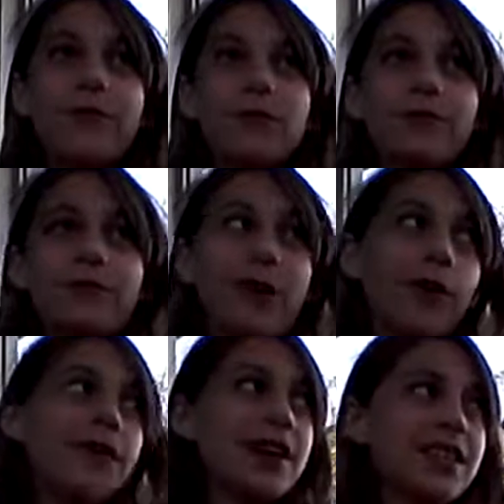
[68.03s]
First of
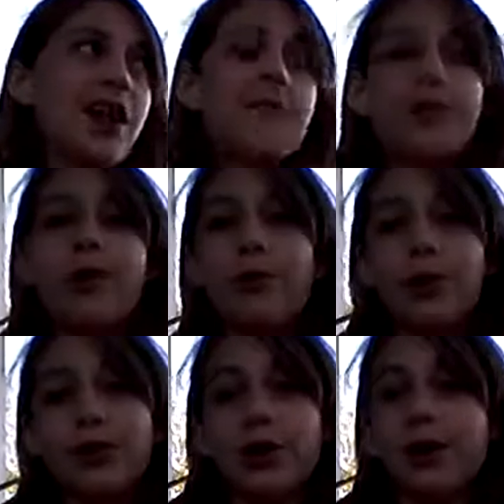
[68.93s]
all, it's not very
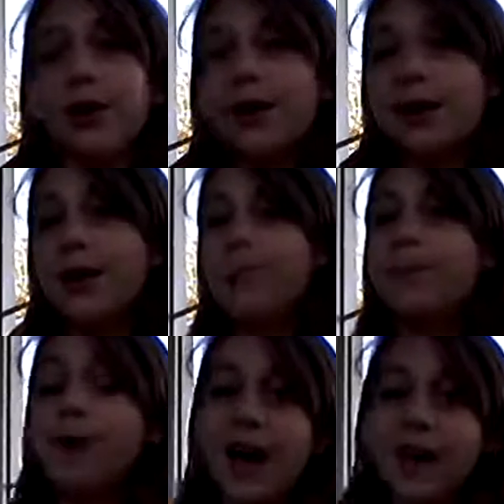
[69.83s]
well known,
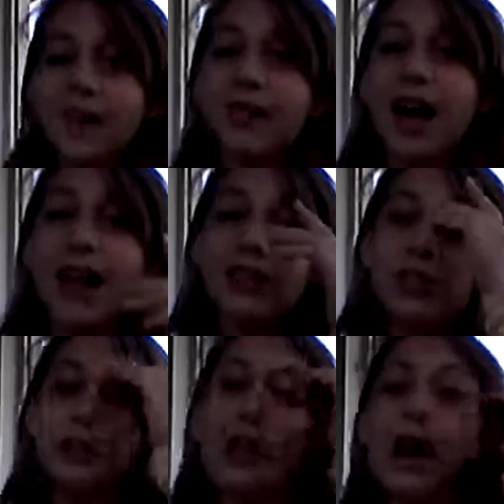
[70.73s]
but I
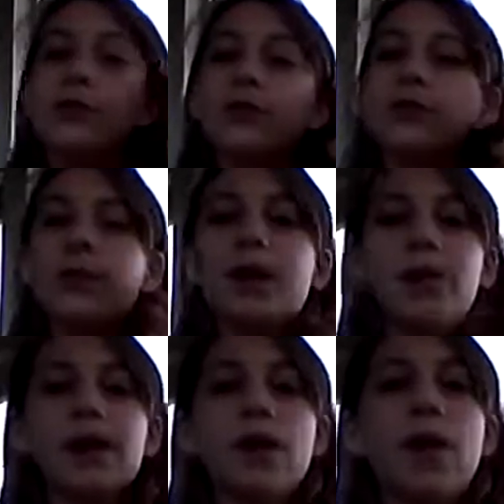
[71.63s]
do have Looming
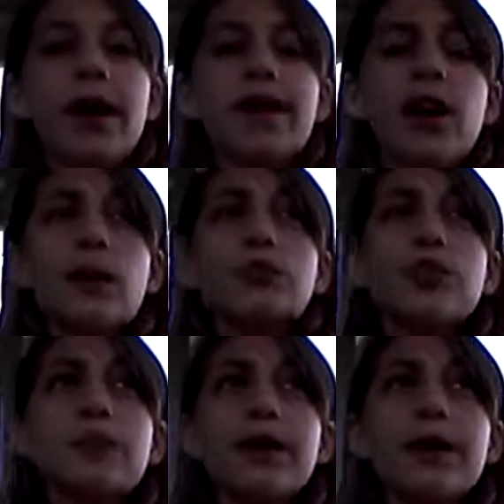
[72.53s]
101, which
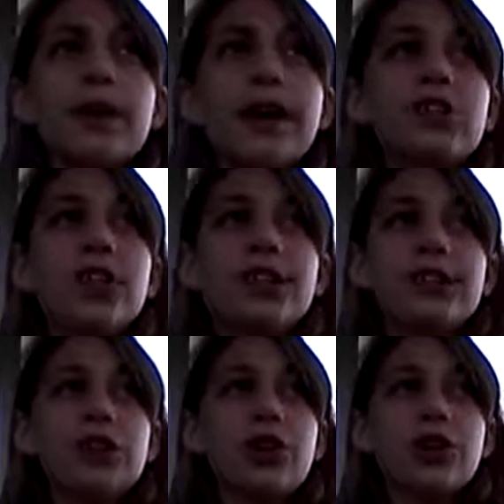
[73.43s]
is pretty much an
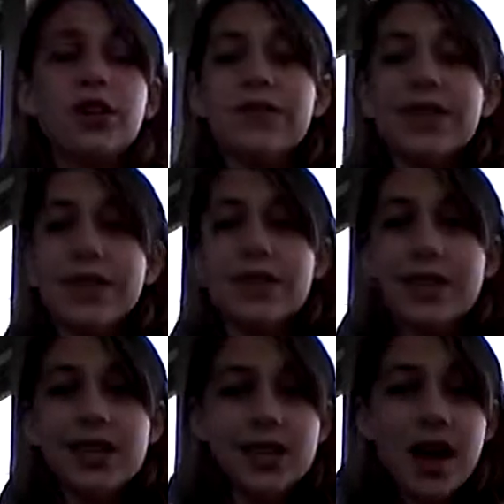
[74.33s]
instructive
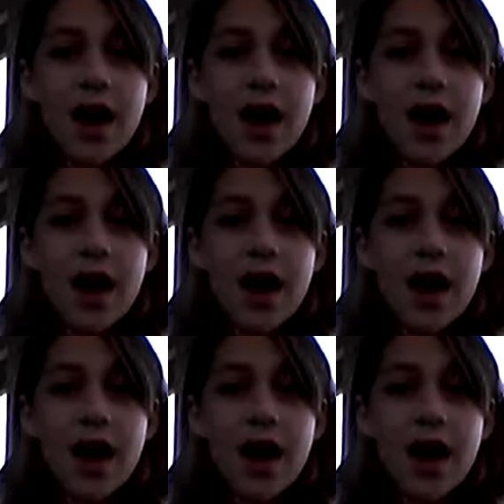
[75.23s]
series.